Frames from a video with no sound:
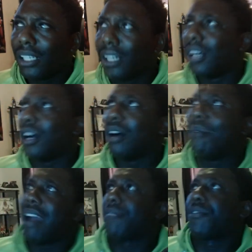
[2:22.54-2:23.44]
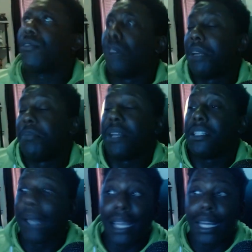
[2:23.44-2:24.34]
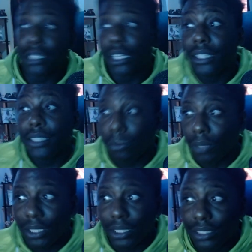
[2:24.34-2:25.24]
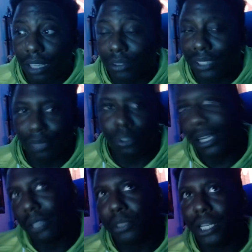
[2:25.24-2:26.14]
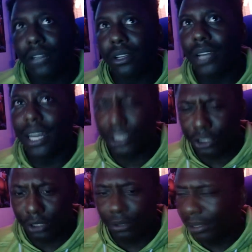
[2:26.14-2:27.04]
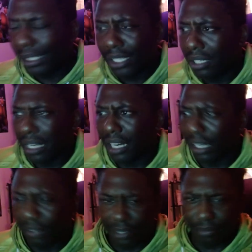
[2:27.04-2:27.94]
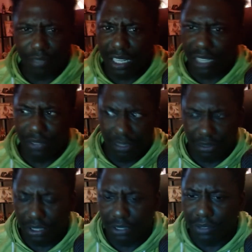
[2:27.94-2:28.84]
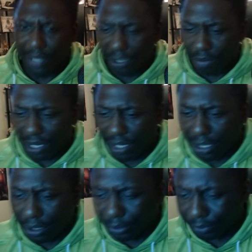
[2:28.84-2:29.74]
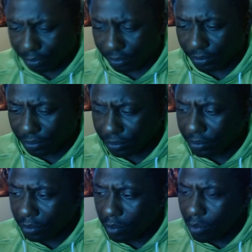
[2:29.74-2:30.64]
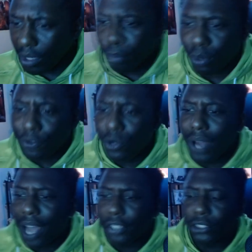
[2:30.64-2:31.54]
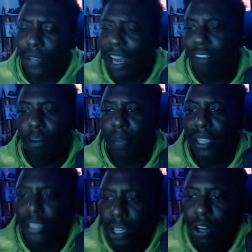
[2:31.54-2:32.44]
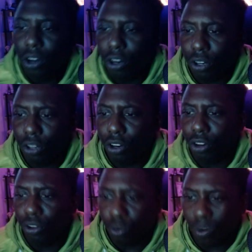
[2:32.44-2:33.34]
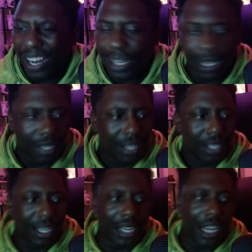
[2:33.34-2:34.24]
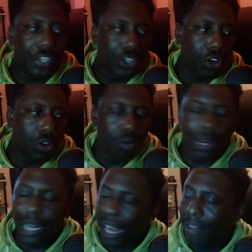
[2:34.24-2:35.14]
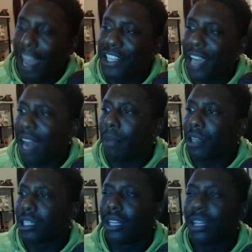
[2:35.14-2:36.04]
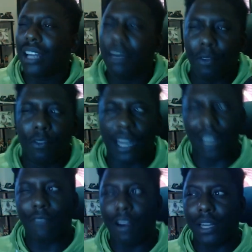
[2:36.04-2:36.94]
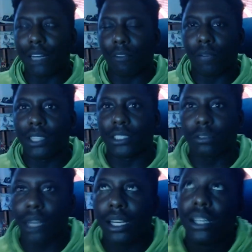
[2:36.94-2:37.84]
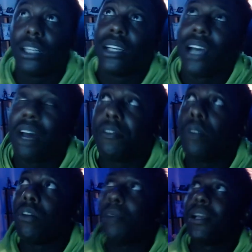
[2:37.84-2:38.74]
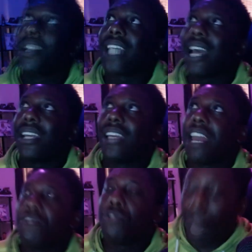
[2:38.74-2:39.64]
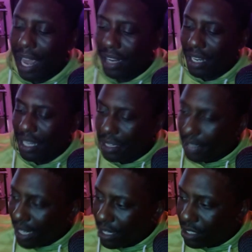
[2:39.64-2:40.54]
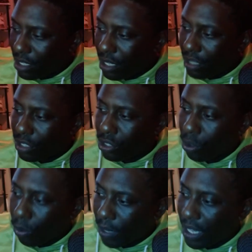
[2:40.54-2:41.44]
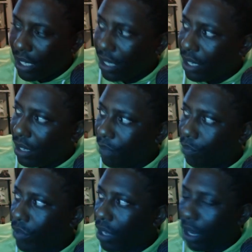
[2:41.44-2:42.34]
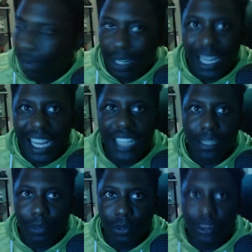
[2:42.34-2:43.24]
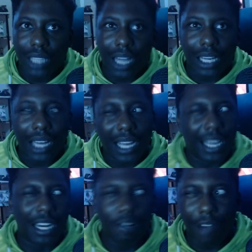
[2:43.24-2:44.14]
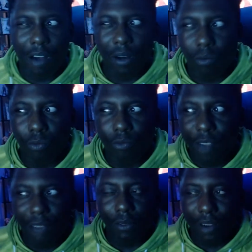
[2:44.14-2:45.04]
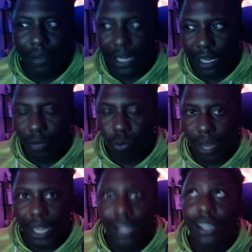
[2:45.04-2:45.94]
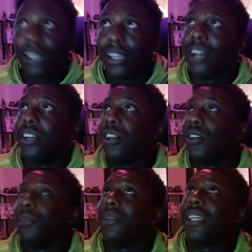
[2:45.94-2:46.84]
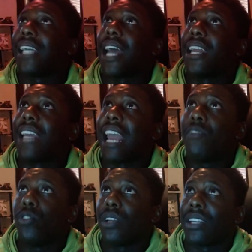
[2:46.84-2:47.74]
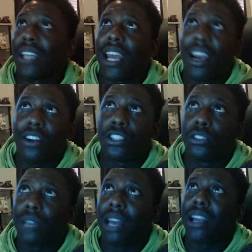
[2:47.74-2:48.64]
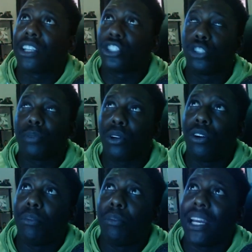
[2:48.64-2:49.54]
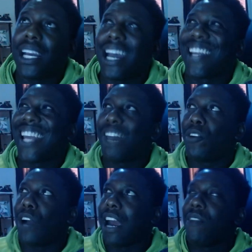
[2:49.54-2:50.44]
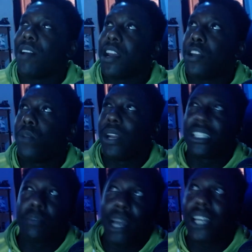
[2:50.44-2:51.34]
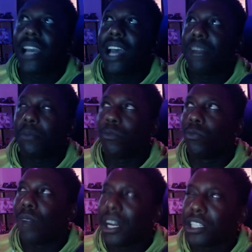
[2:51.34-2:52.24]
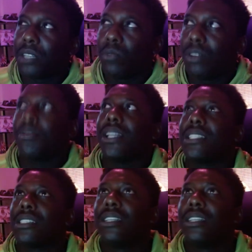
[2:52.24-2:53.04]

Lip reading: after One Piece being as good as it was, I was like, okay, let me check out Yu Yu Hakusho, and I loved it. It was fucking great. Both Yu Yu Hakusho and One Piece are great. They show you what live action anime should look like, but for like very different reasons, right? I felt One Piece kind of gave you that condensed story of the East Blue Saga, like in a very, very, very good way. It kind of gave you the characters were kind of like super on point, and kind of gave you everything you would expect kind of from watching One Piece,